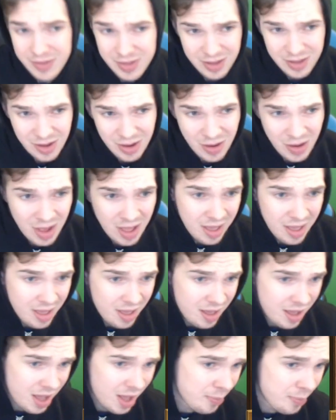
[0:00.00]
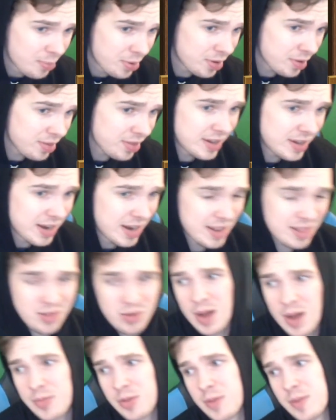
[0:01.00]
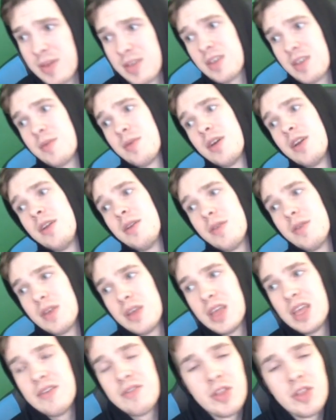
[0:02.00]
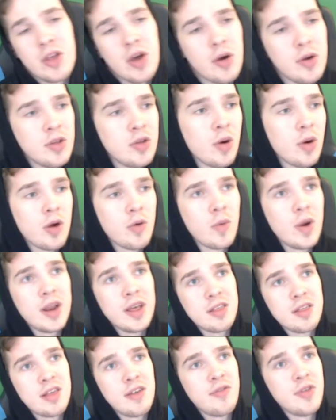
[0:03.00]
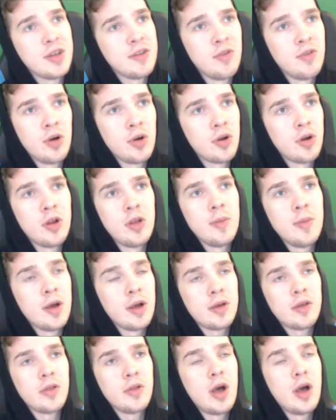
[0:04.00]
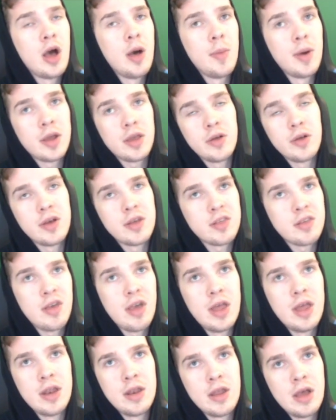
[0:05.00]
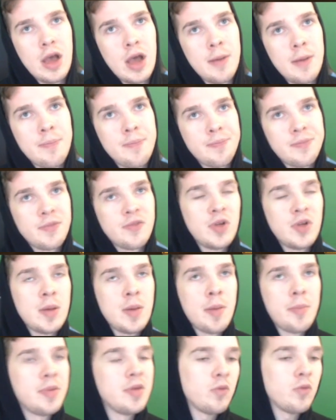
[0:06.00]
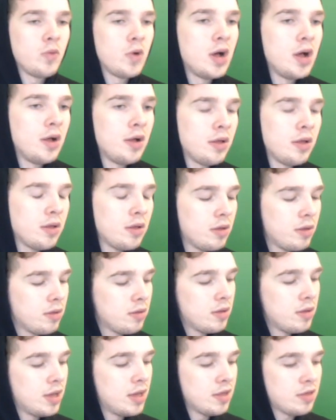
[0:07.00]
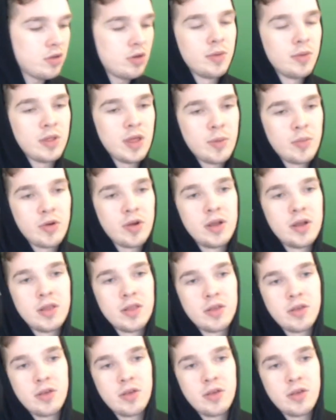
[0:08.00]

So I'm personally not too optimistic about it, even though you are running stuff like Vulgar Homunculus and Flame Imp as well as Kobold Librarian